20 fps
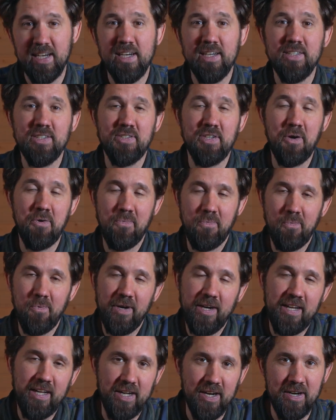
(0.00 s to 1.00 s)
so
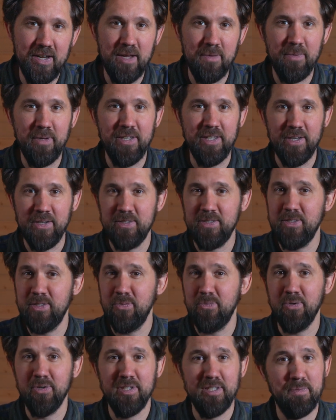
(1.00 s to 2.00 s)
we're going to be using the
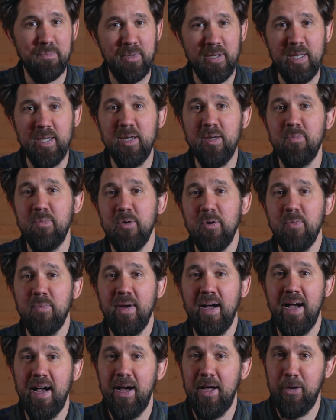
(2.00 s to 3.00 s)
words pee and poop
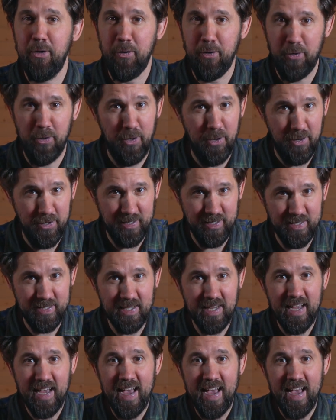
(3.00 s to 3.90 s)
a lot.